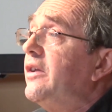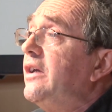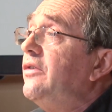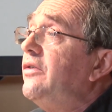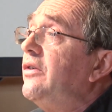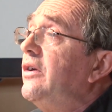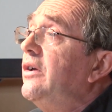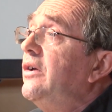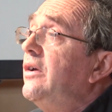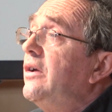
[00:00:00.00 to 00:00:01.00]
these
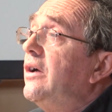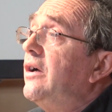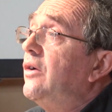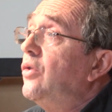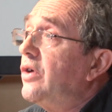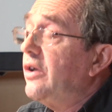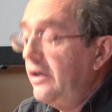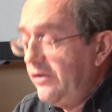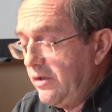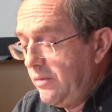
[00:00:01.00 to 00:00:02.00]

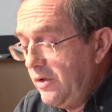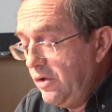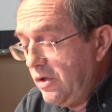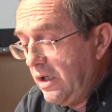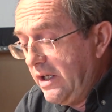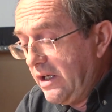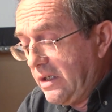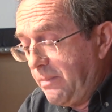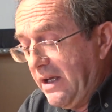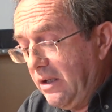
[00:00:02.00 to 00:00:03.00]
organizers were usually
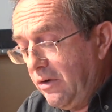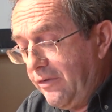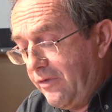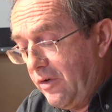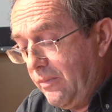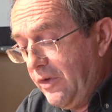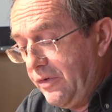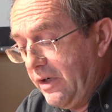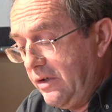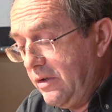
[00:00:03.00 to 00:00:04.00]
expelled from the
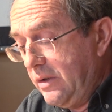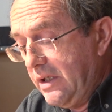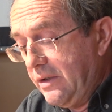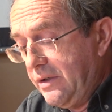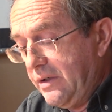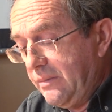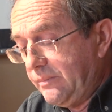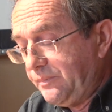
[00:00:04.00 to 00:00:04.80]
trade unions.